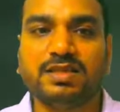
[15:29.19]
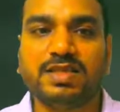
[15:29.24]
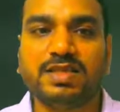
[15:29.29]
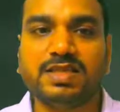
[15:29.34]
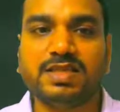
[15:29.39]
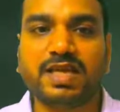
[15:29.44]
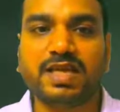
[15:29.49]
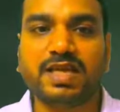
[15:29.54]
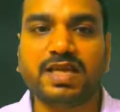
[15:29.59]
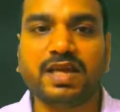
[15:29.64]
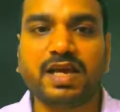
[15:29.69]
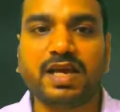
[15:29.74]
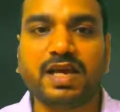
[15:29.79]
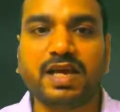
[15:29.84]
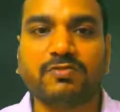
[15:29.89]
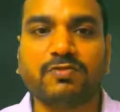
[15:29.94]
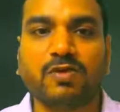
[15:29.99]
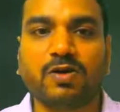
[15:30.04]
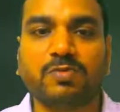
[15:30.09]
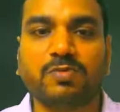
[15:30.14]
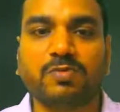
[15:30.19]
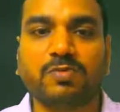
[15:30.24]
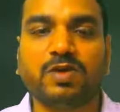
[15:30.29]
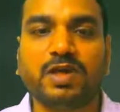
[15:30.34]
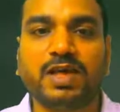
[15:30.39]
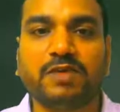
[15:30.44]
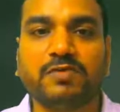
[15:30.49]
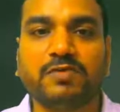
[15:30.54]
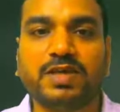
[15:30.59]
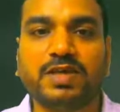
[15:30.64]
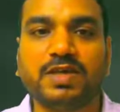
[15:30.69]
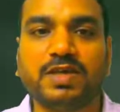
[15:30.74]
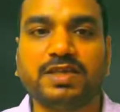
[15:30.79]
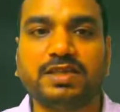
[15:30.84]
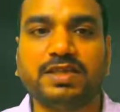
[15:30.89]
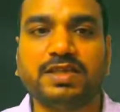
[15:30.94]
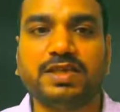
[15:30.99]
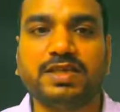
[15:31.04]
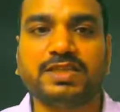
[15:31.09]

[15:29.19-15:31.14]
this entire form equation,